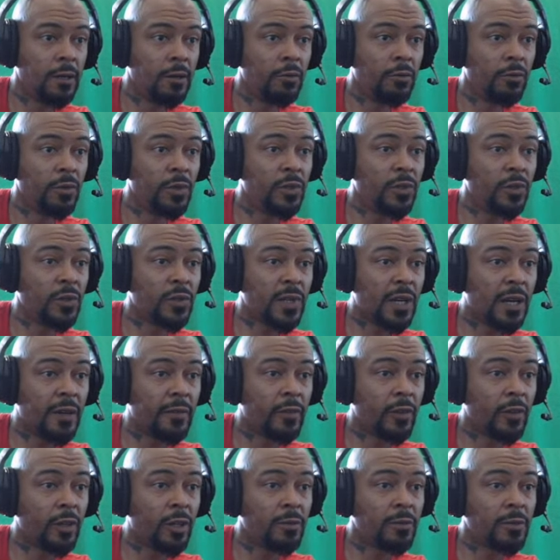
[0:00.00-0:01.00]
We also have
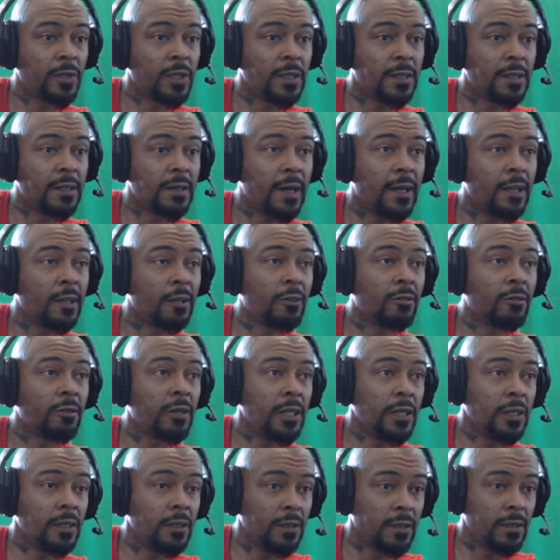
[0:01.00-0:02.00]
the option to add a
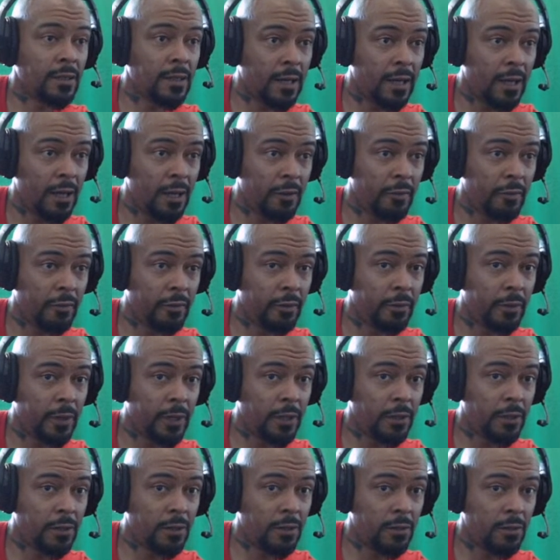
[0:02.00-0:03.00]
gradient to that if we
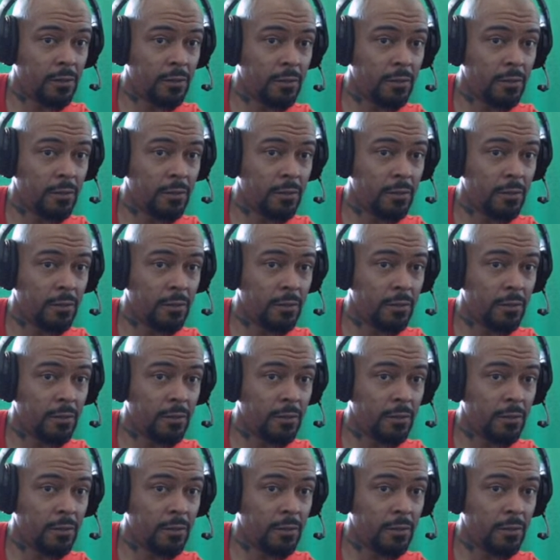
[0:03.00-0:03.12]
wanted to.